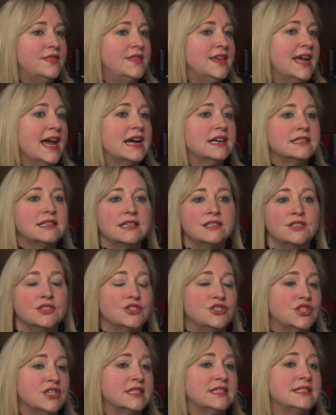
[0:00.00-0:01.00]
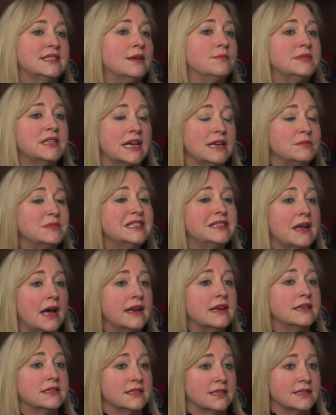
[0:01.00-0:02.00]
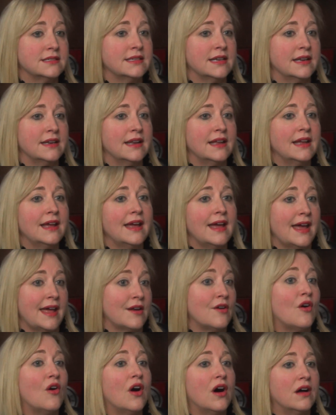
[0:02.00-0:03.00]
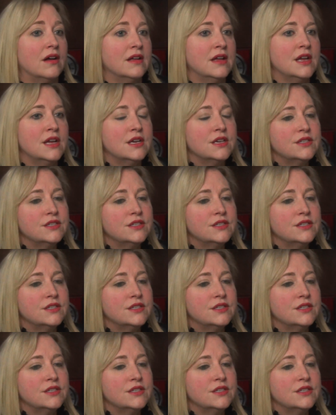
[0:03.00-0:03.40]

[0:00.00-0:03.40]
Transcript: the access is just sometimes non-existent at all.